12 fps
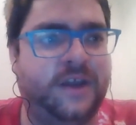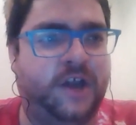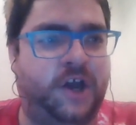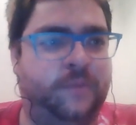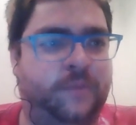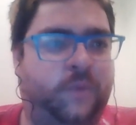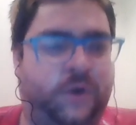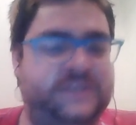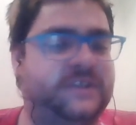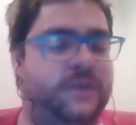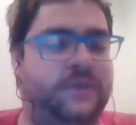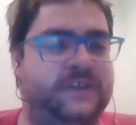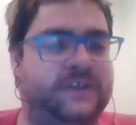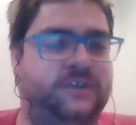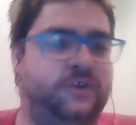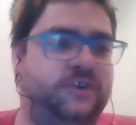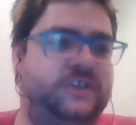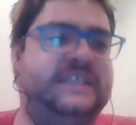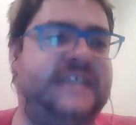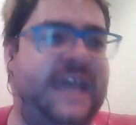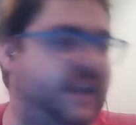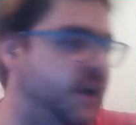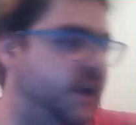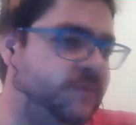Whereas the things that are just
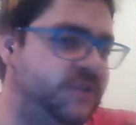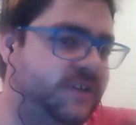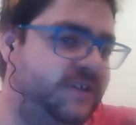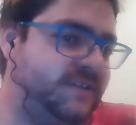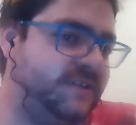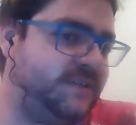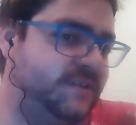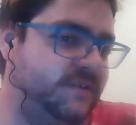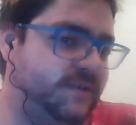static objects,